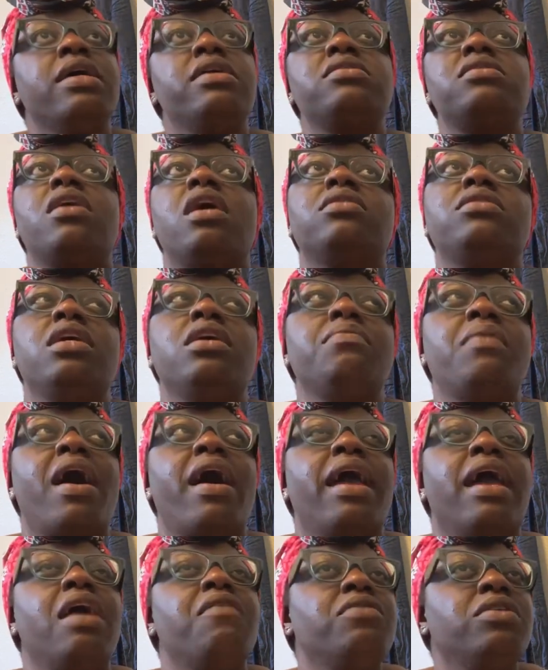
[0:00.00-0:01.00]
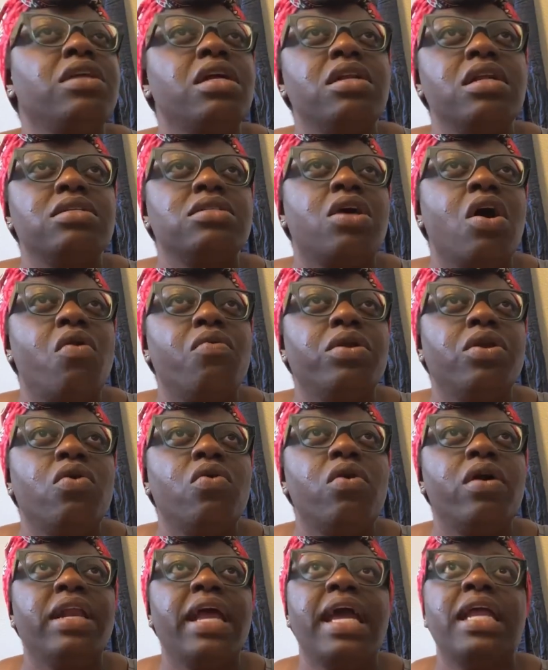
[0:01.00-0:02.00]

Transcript: and start thinking about everything that's going on.